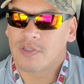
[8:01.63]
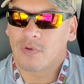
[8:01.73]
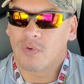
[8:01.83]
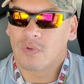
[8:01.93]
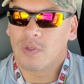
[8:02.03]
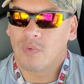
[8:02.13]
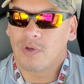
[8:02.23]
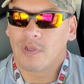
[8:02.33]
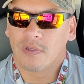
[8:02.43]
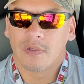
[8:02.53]
the only
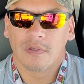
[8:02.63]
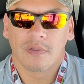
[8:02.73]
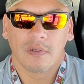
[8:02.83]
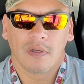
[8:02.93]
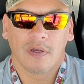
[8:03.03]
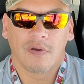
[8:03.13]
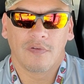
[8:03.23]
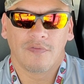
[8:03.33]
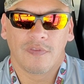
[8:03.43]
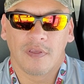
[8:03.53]
one
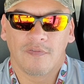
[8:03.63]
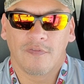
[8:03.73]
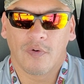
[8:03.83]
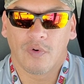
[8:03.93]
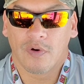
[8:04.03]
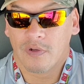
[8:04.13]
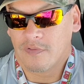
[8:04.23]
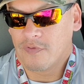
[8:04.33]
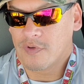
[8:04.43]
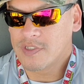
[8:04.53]
of the 4,
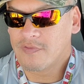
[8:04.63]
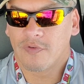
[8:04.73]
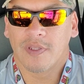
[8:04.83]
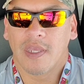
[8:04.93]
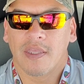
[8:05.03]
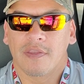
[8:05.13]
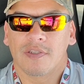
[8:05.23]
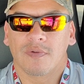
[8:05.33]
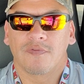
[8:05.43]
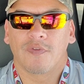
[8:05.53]
of course I've only had
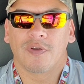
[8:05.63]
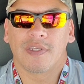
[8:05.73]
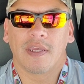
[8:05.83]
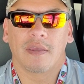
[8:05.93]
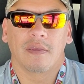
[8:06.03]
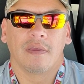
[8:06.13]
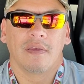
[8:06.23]
this one for a day,